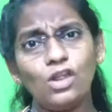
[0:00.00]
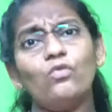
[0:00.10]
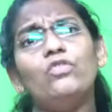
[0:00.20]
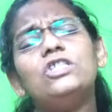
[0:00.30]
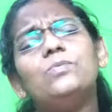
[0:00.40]

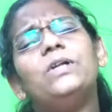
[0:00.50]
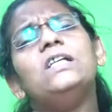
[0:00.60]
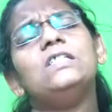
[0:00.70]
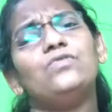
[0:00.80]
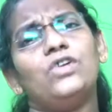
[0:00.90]
which
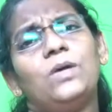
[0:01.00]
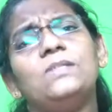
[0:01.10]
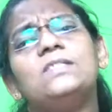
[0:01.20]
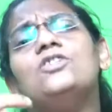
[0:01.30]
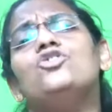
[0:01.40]
brings
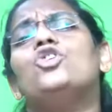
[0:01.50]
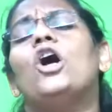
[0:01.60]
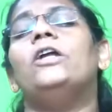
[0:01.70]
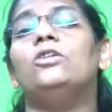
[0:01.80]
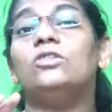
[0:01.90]
famous and
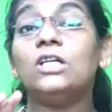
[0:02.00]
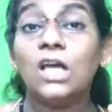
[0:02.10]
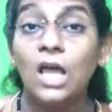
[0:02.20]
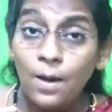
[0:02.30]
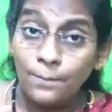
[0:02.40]
joy to the
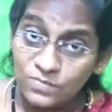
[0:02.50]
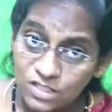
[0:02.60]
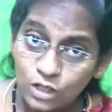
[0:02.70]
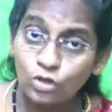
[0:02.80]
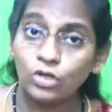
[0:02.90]

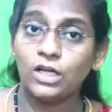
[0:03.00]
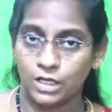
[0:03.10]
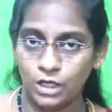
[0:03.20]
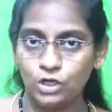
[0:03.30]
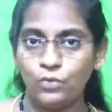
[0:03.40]
singular
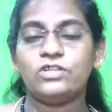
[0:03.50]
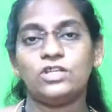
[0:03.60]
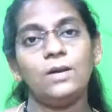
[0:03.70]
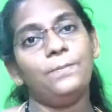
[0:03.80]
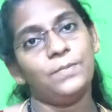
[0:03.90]

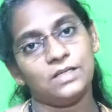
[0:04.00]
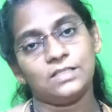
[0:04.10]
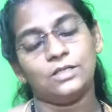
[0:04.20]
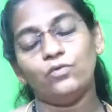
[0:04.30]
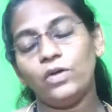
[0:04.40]
individual
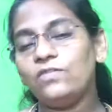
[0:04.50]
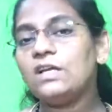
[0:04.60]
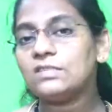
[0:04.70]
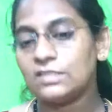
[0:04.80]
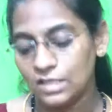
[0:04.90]
person. When we
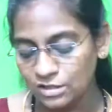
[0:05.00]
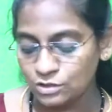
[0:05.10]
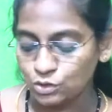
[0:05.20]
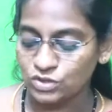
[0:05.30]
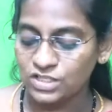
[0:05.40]
are seeing the
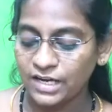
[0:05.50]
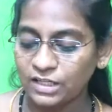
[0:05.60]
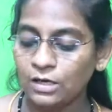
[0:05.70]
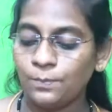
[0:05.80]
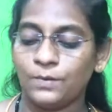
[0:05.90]

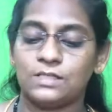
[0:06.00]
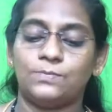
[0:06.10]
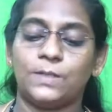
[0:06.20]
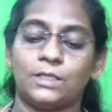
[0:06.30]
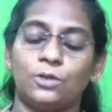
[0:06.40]
societal
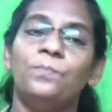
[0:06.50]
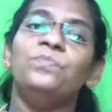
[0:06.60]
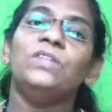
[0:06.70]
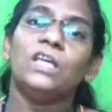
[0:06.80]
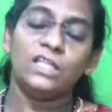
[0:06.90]
perspective,
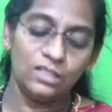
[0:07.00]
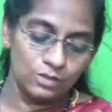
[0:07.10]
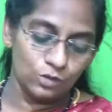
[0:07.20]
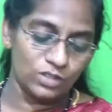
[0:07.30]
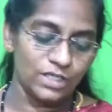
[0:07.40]
in this
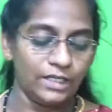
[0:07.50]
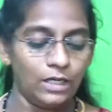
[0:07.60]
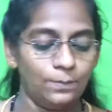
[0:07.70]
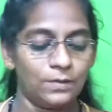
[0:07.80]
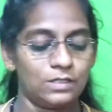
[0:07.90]

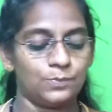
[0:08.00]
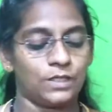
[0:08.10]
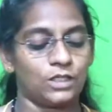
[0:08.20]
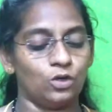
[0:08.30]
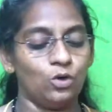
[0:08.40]
societal
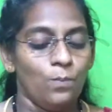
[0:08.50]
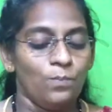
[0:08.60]
perspective,